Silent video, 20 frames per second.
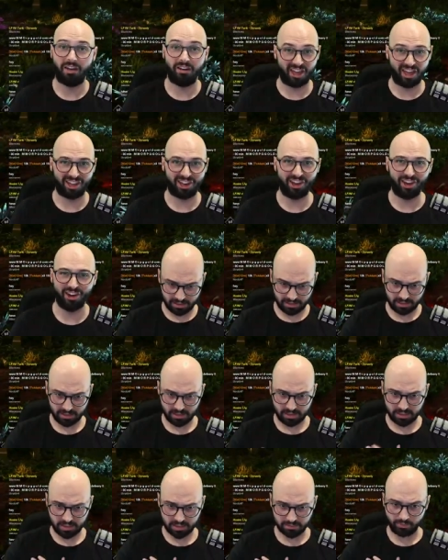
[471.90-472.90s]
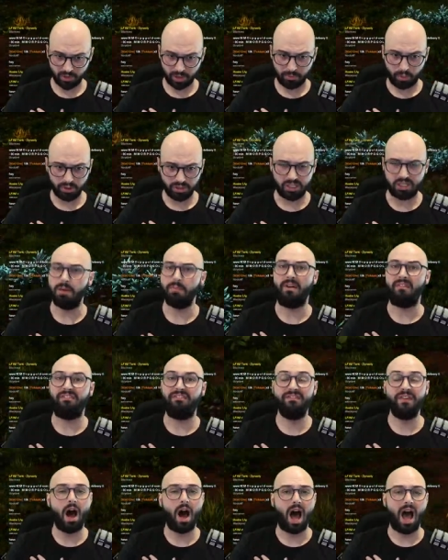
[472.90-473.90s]
thank you. Point number
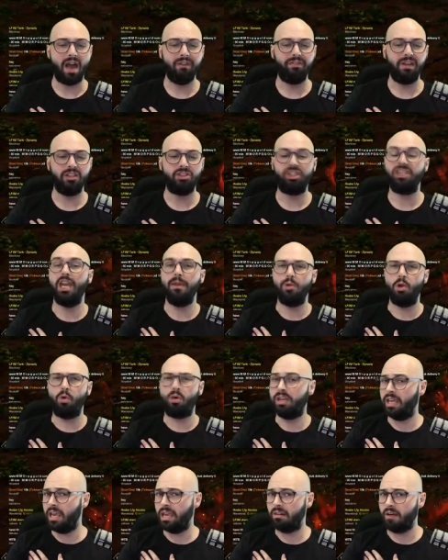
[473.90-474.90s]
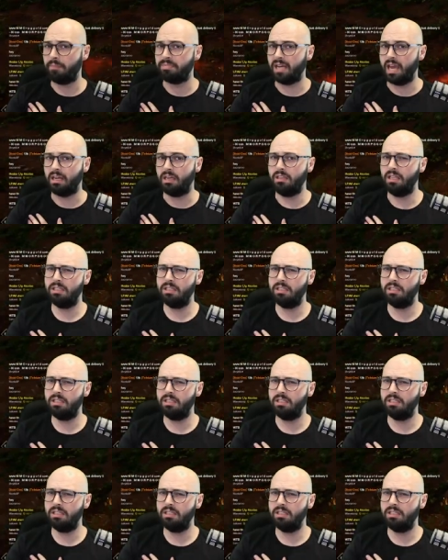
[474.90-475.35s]
five is to keep your gear updated.